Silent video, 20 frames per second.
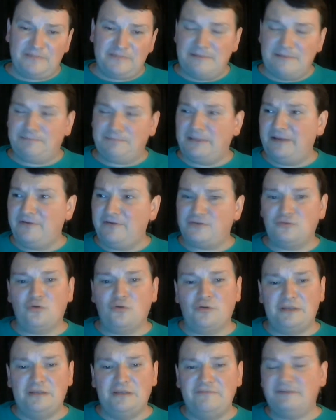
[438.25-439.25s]
Maybe players who
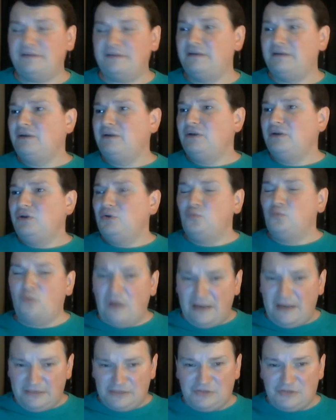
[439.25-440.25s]
don't even
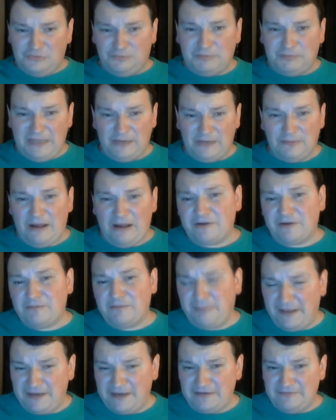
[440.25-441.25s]
want to play WoW
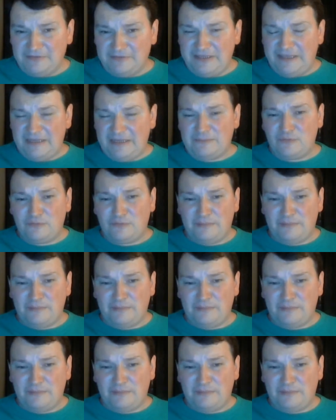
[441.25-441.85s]
competitively anymore.